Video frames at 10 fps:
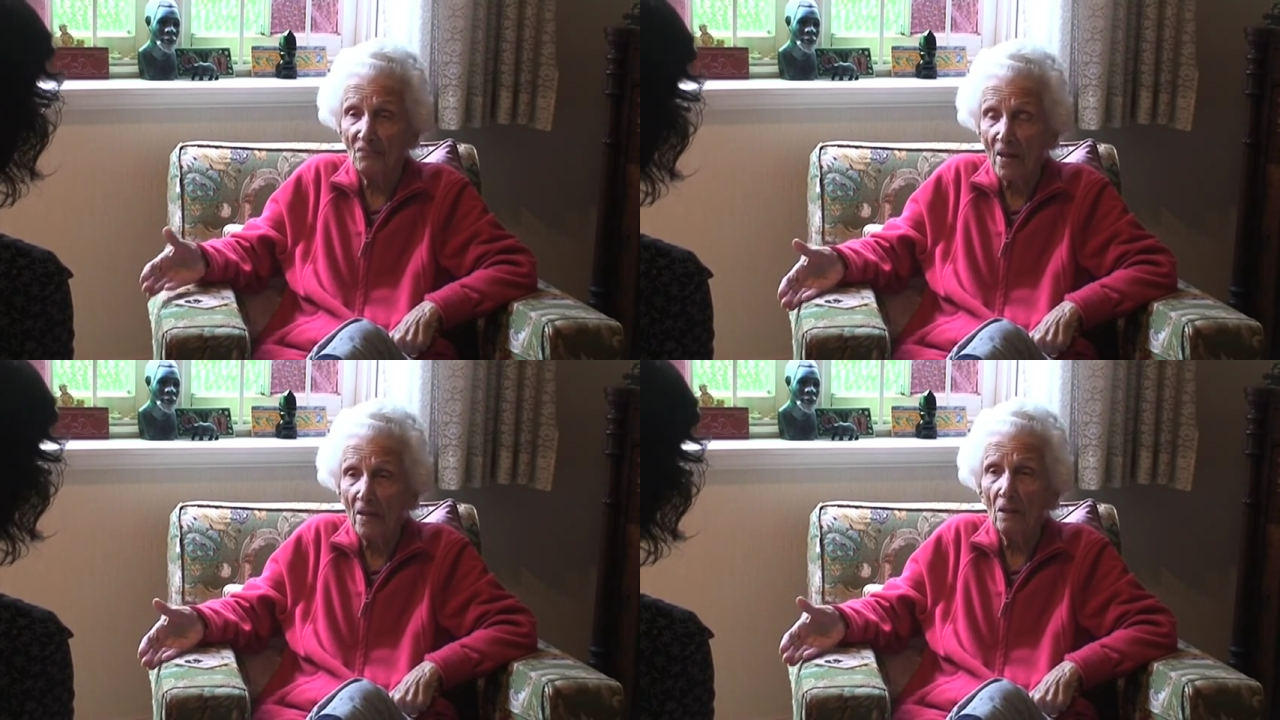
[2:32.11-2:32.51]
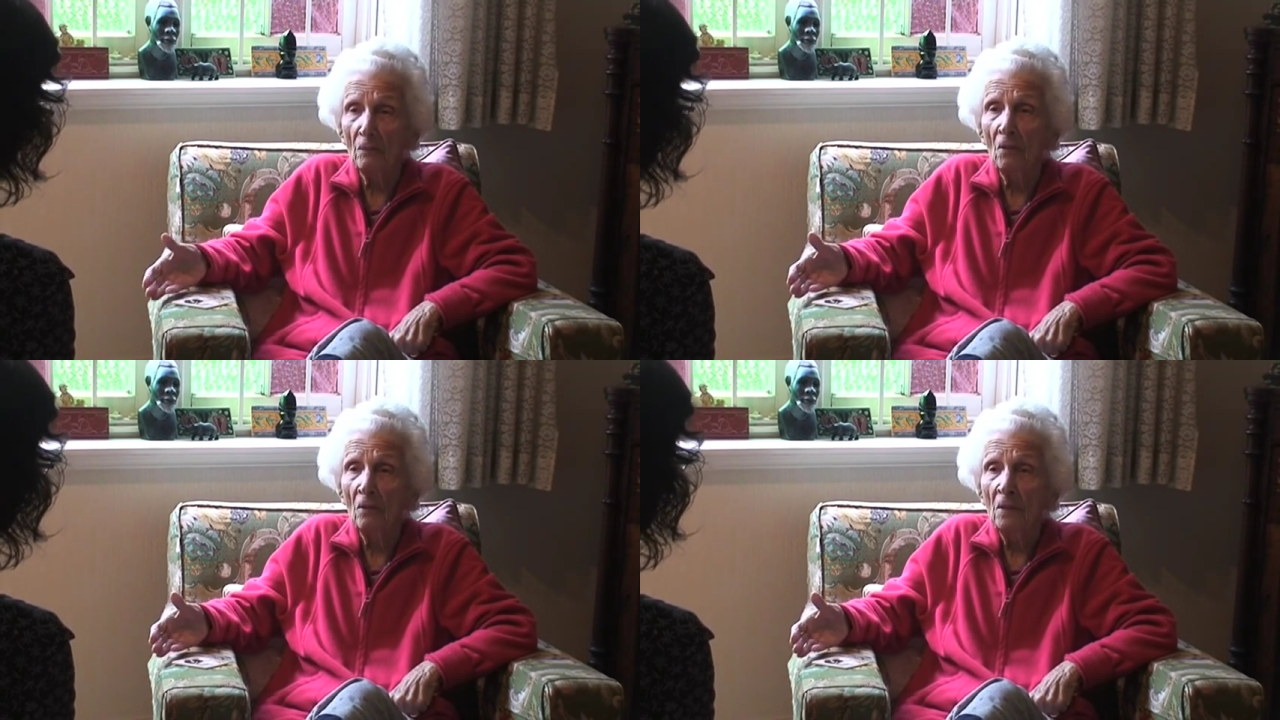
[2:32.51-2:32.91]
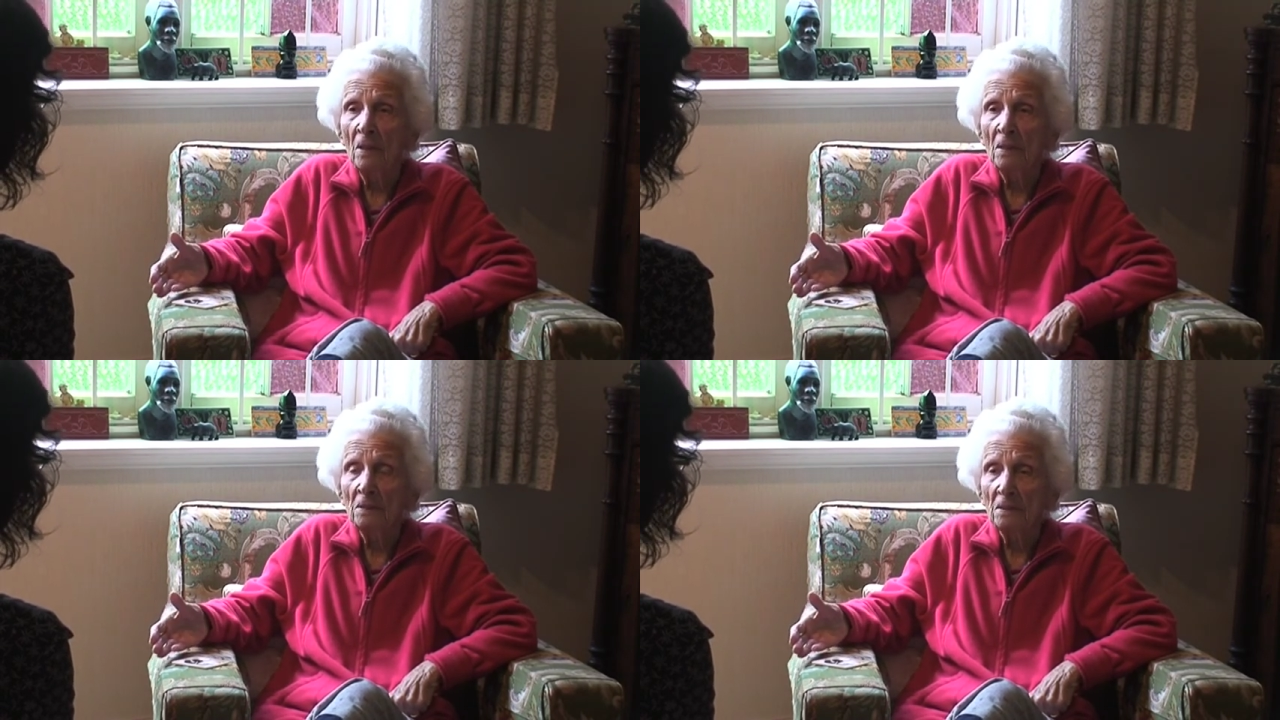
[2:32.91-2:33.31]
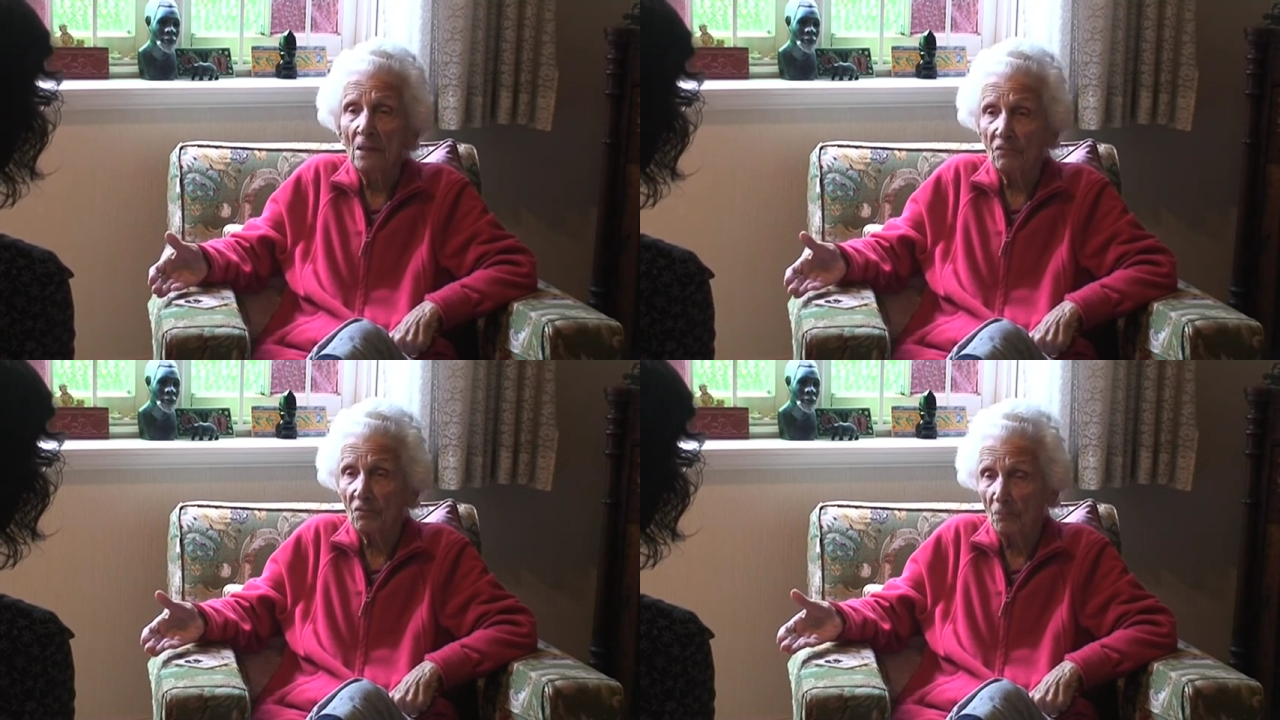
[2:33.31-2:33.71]
available,
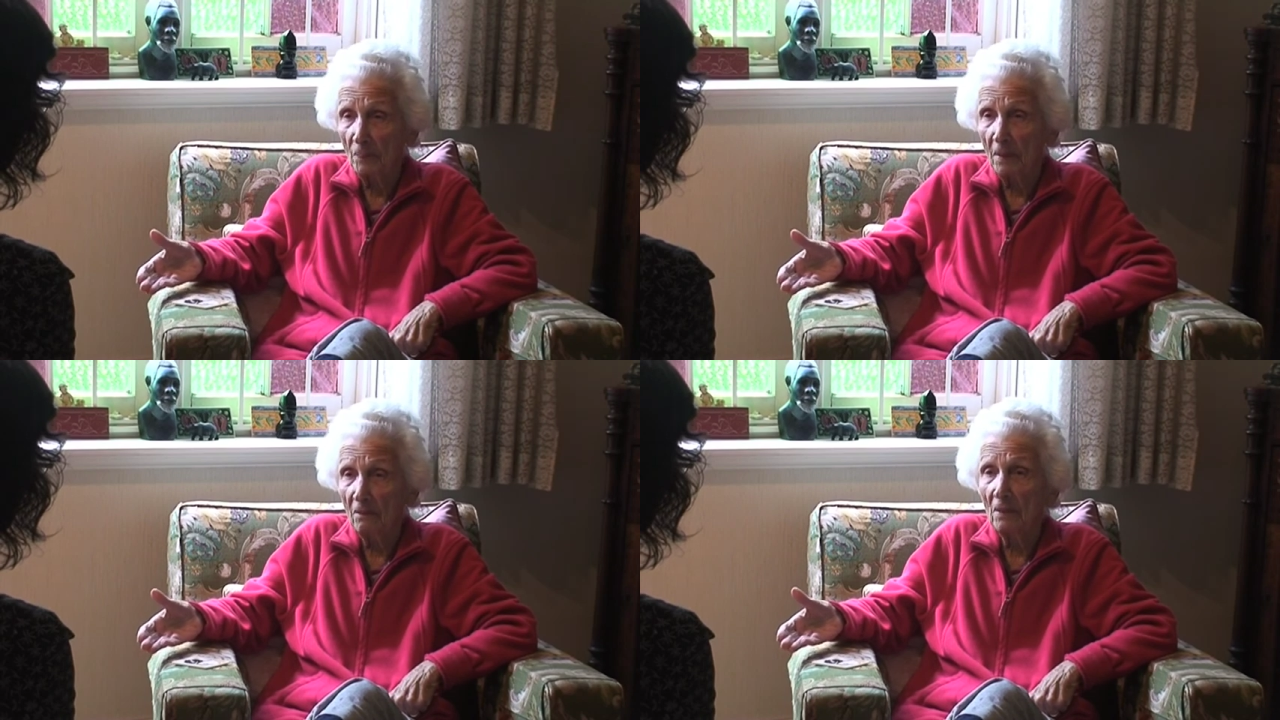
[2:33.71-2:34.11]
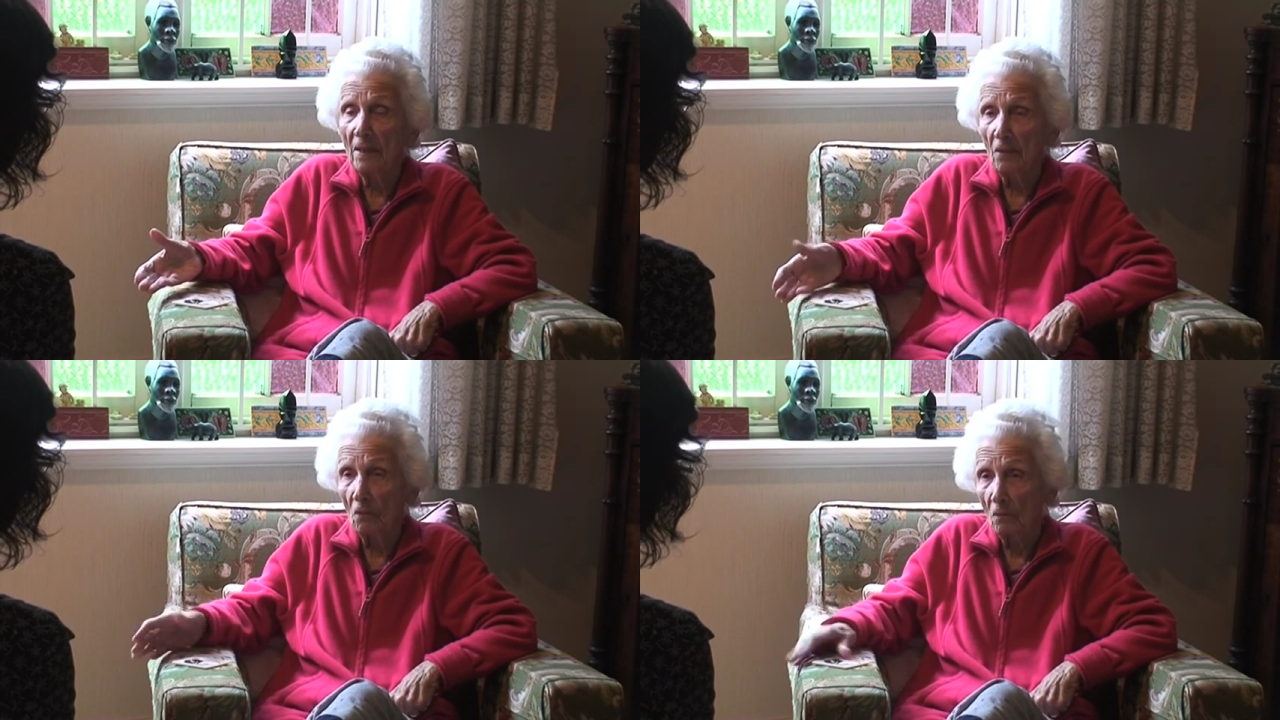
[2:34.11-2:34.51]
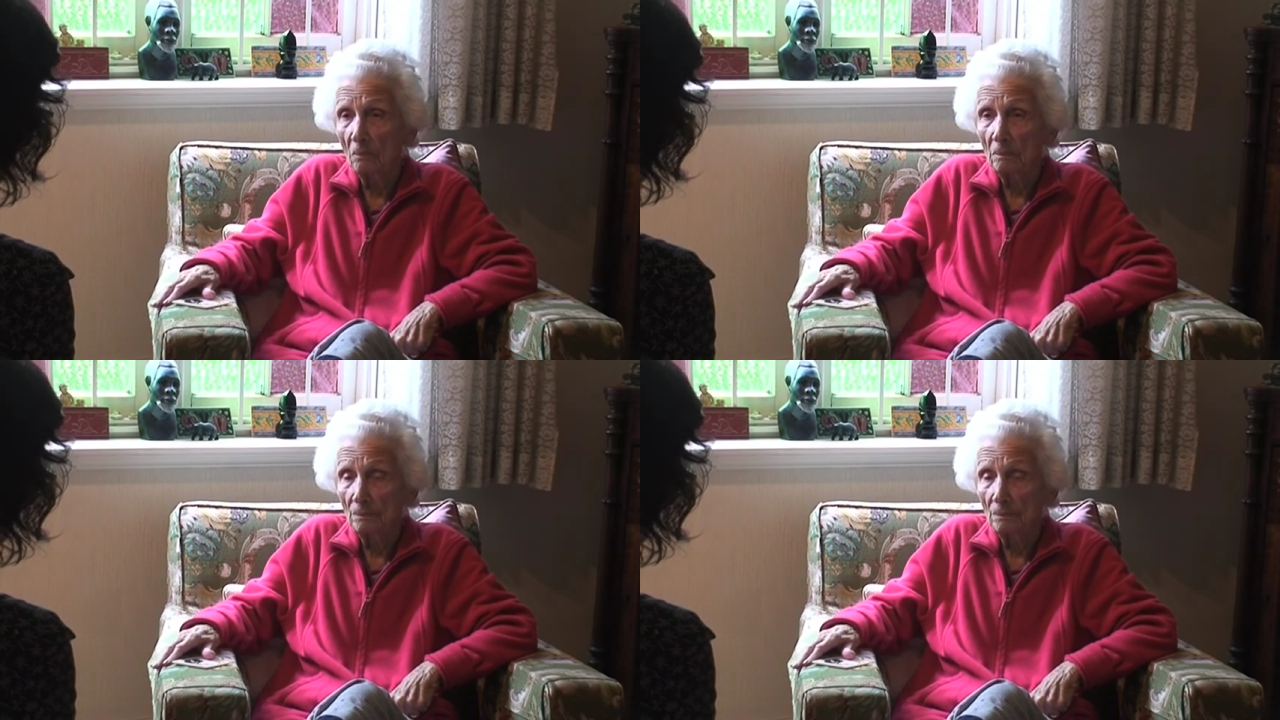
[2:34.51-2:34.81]
it should be legal.